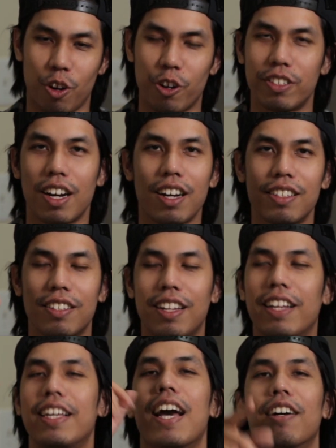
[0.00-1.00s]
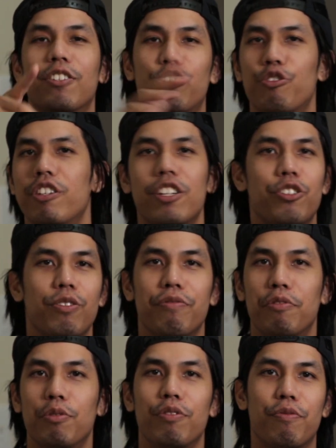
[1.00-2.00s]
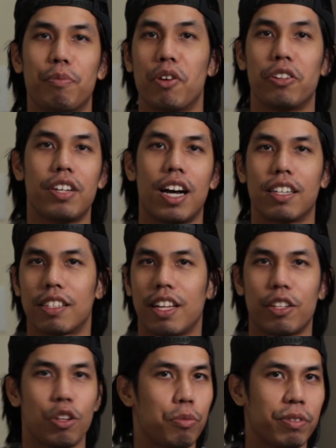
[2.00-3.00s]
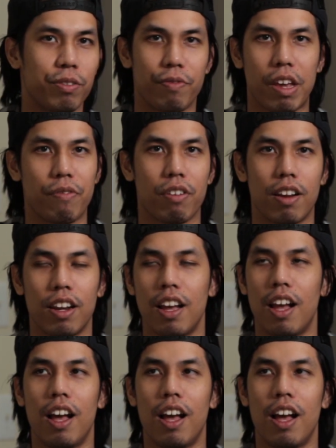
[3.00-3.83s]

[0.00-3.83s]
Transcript: Herdaz, like yeah, the traditional food from Herdaz, like Lopin's favorite.